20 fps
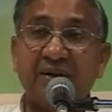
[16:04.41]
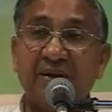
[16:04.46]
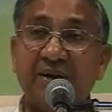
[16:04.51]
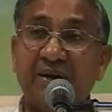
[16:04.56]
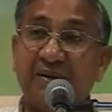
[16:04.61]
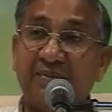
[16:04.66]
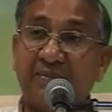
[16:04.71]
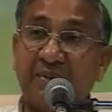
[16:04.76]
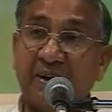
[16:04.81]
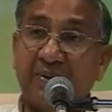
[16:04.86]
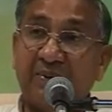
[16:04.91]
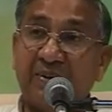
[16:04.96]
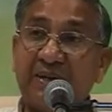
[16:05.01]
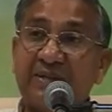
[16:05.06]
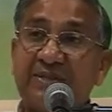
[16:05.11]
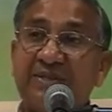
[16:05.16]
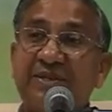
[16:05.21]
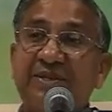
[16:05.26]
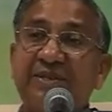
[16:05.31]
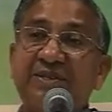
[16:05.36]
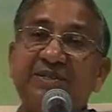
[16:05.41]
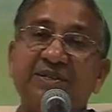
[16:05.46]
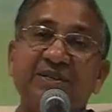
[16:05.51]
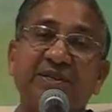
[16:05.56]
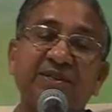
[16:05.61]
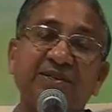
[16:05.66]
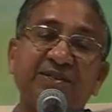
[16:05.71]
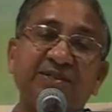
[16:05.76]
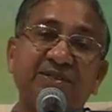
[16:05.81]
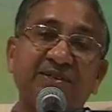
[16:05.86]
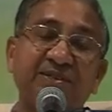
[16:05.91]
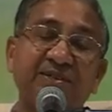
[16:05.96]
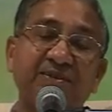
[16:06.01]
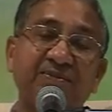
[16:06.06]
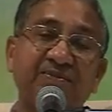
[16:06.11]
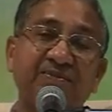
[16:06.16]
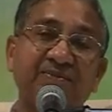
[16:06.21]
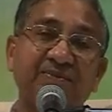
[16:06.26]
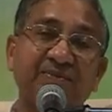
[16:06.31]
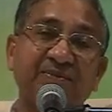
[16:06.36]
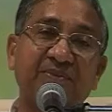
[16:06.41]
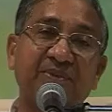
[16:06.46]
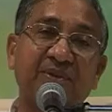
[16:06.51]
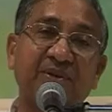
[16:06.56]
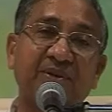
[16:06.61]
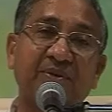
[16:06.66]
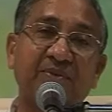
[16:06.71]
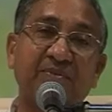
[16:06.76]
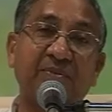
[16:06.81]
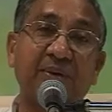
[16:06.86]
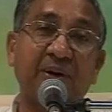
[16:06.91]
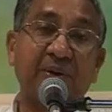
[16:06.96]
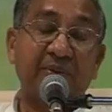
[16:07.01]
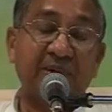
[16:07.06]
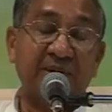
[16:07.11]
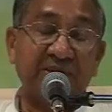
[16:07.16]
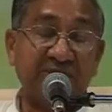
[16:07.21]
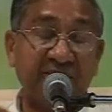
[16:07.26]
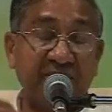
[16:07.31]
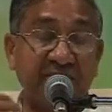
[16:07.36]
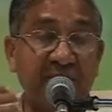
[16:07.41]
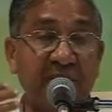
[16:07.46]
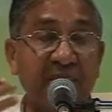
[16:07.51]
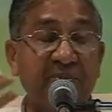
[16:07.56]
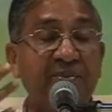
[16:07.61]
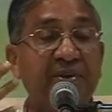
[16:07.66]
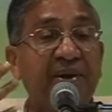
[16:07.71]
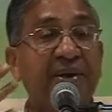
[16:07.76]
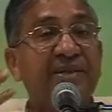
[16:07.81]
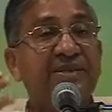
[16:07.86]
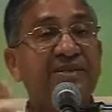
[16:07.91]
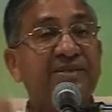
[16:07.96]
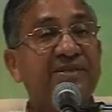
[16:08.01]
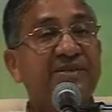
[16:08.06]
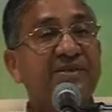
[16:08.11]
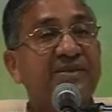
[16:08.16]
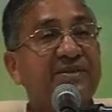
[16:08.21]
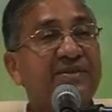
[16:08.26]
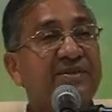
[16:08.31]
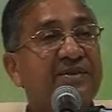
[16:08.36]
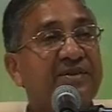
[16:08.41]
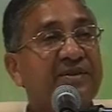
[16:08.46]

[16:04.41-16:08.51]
and Baba's teachings, Baba's remembrance.